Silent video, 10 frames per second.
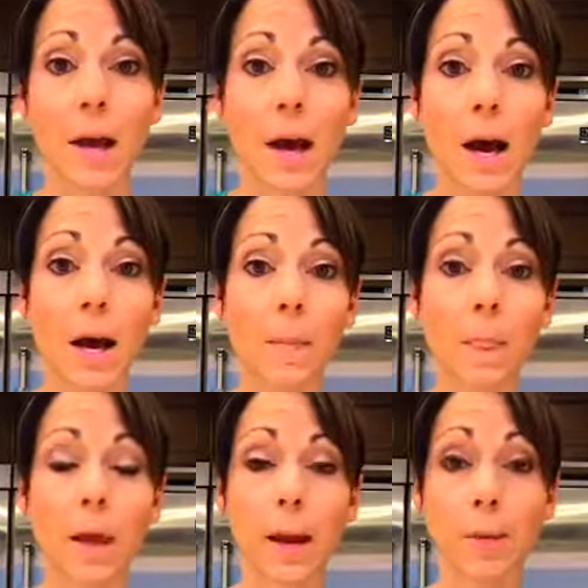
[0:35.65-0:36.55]

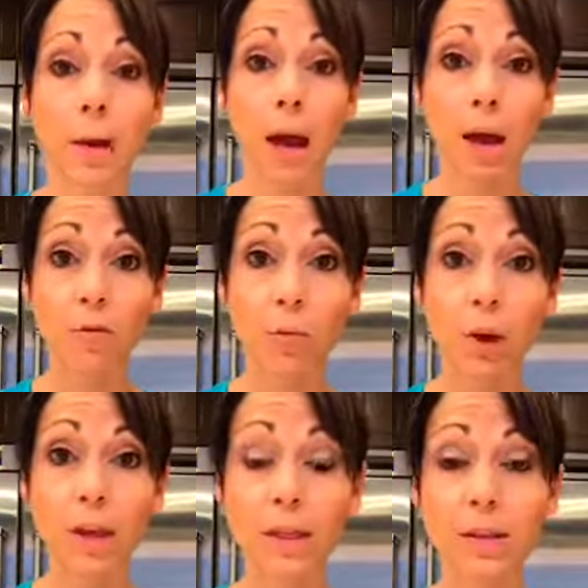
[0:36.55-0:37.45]
And I'm going to kind of
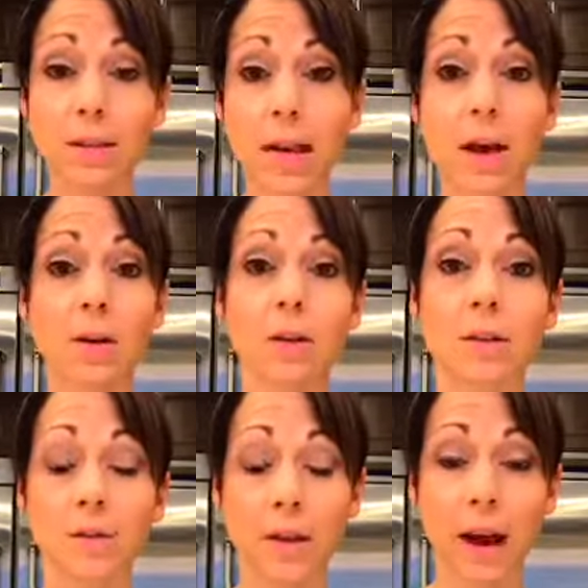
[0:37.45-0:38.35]
break this down into
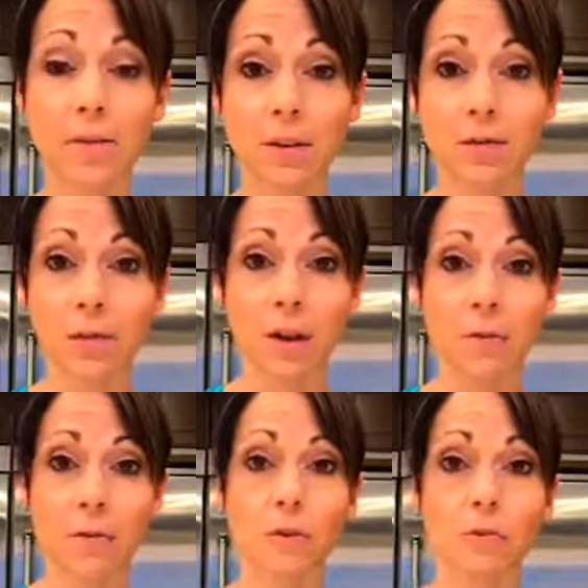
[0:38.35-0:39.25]
5 different
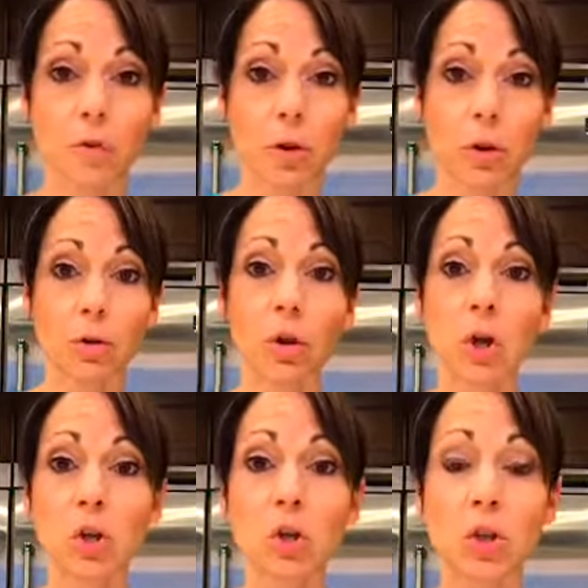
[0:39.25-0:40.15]
levels for you
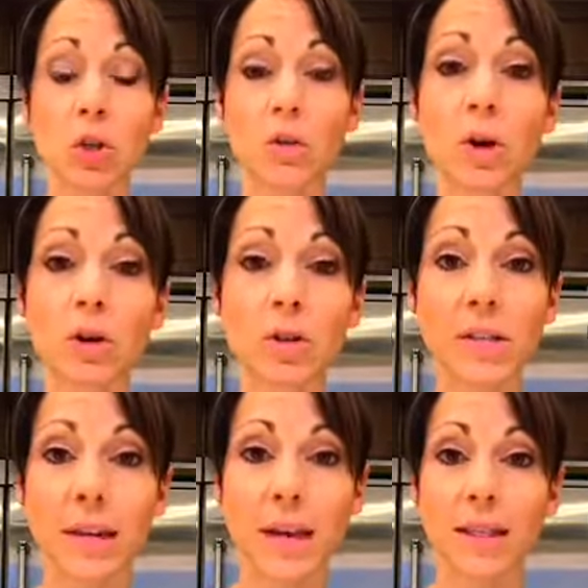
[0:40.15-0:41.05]
so that you
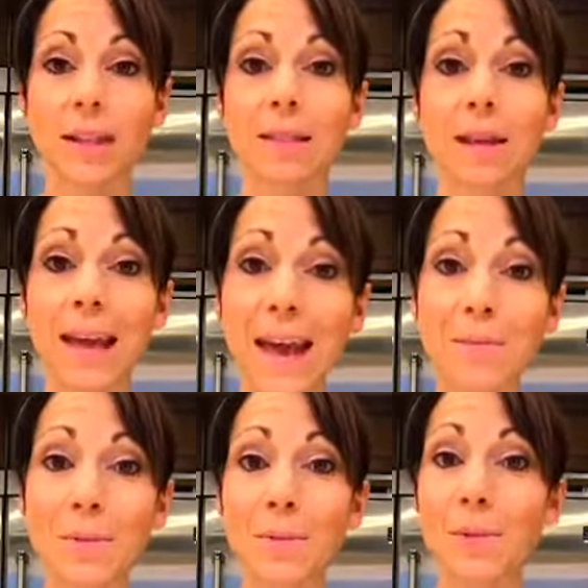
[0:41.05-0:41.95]
understand that they can
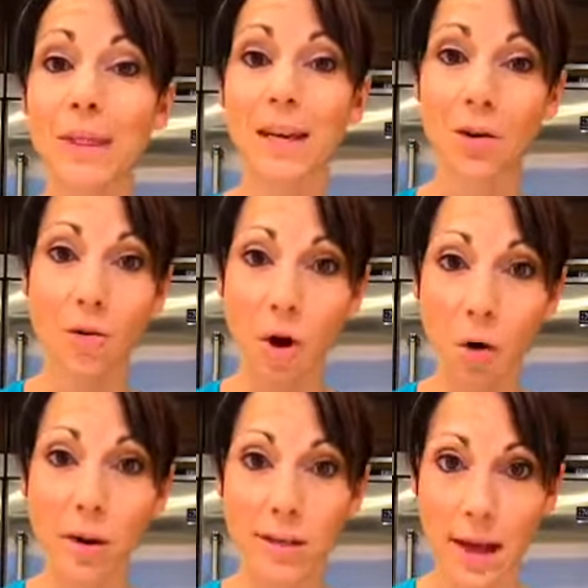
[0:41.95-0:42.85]
be, but they don't
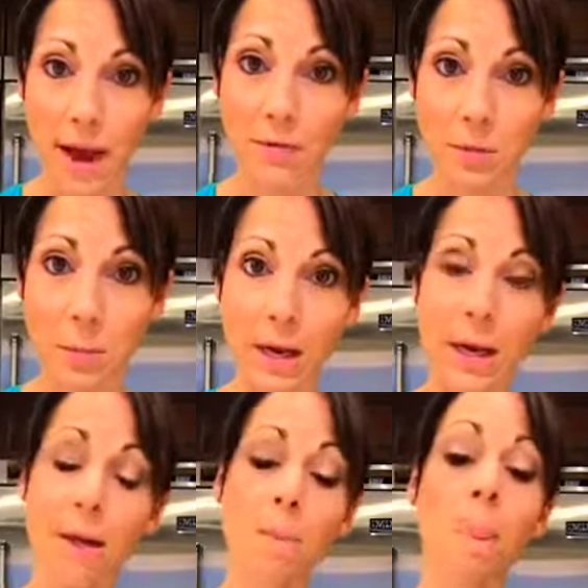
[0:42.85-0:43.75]
always have to be.
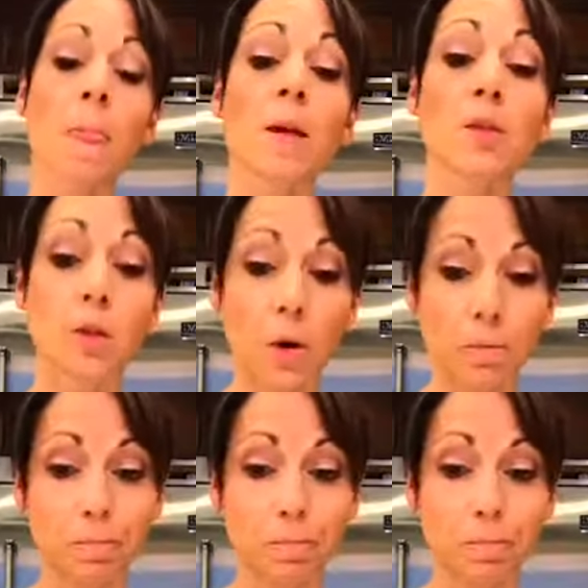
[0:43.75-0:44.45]
So